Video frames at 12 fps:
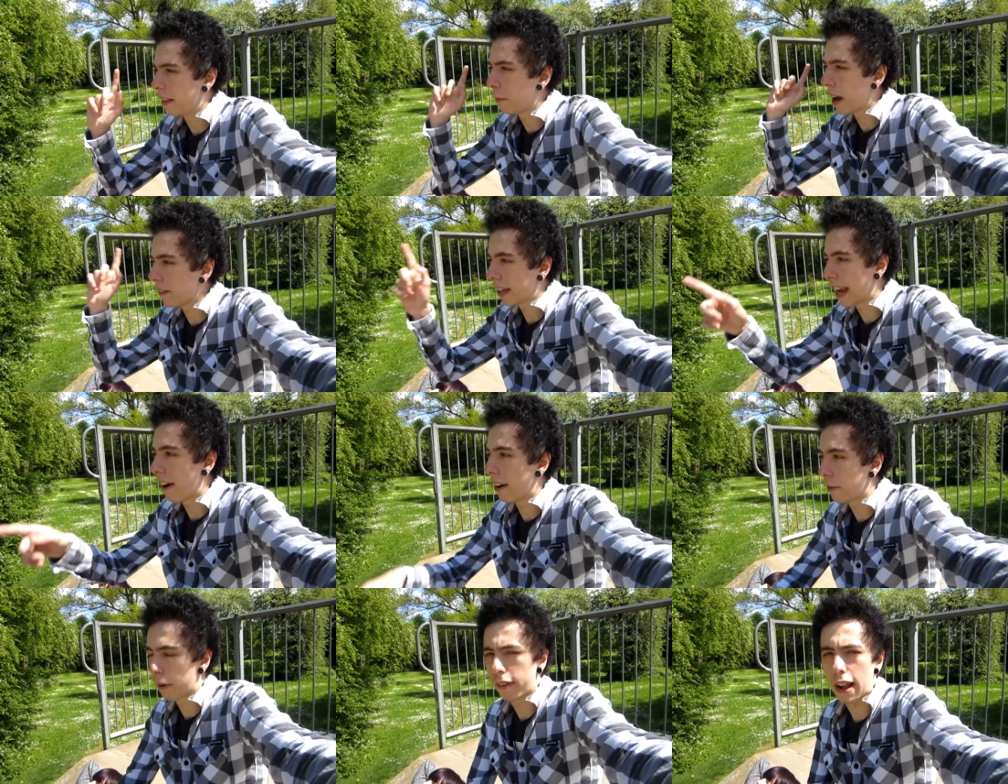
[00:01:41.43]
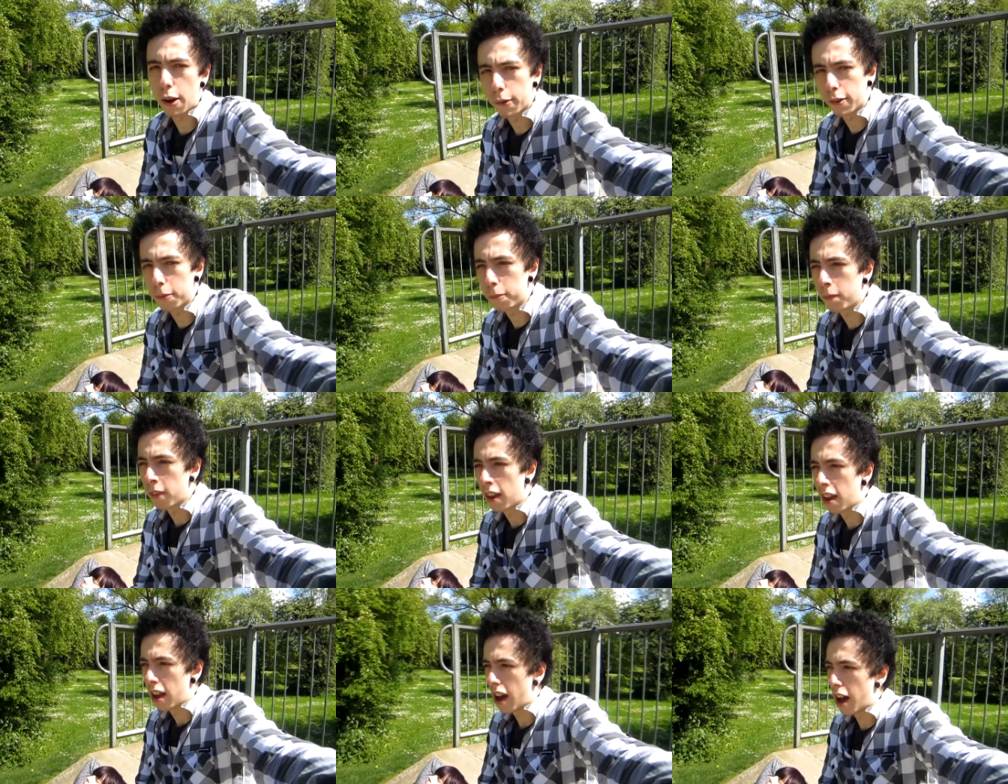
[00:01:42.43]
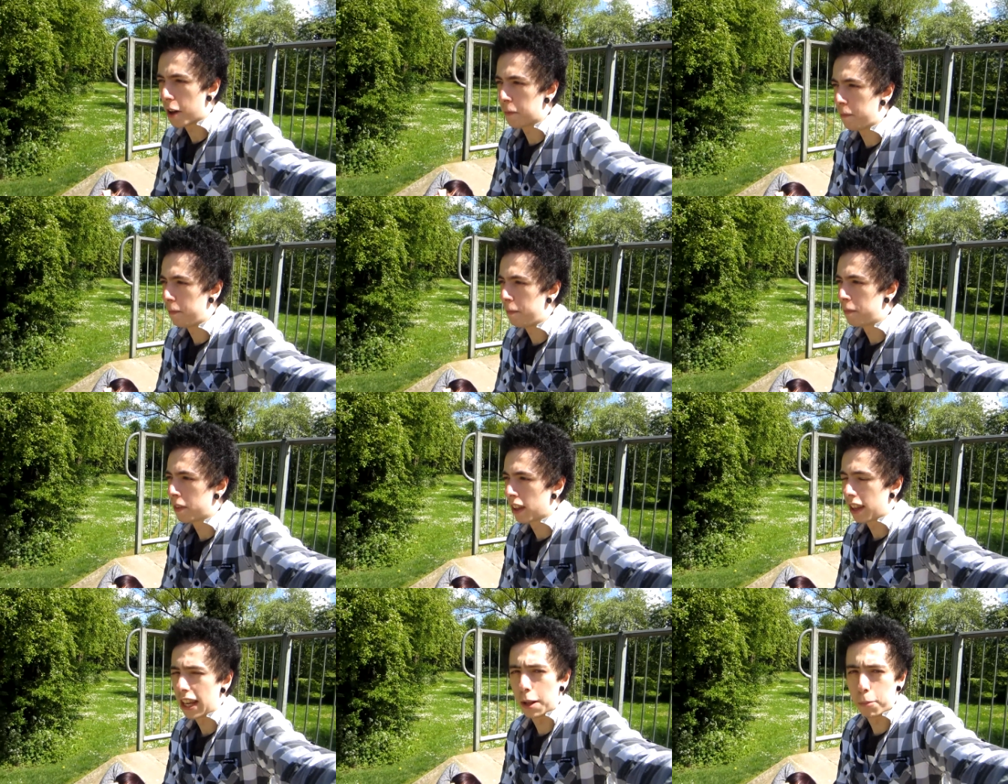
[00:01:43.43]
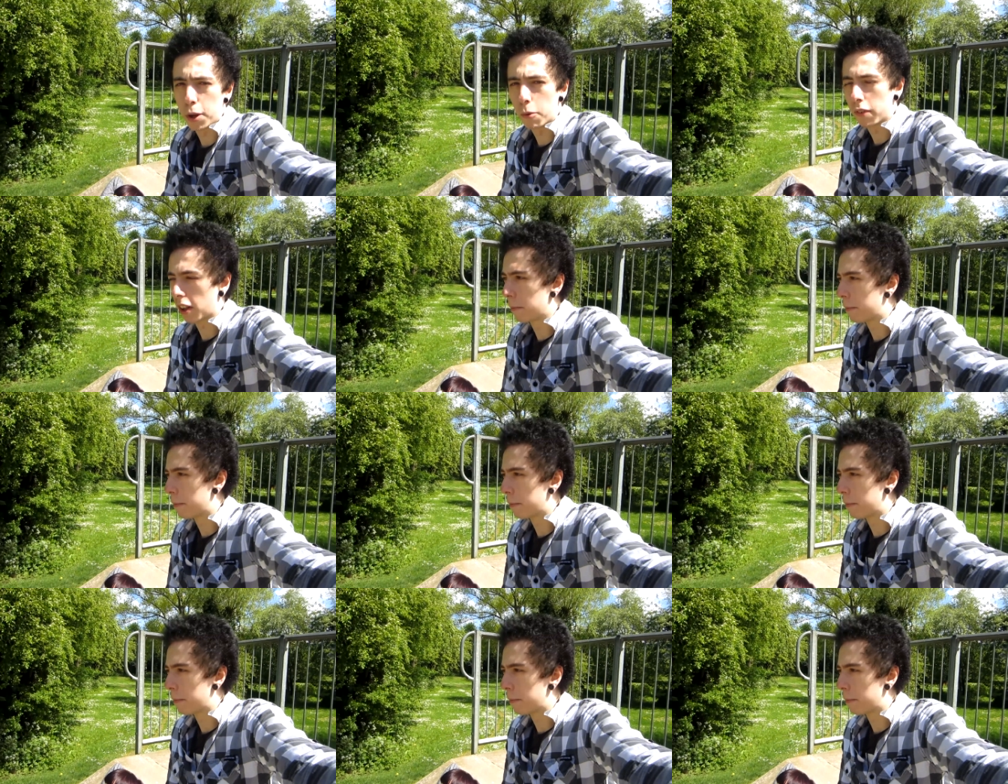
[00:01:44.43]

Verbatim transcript: We have a garage which sells them. Yeah, the blue ones are the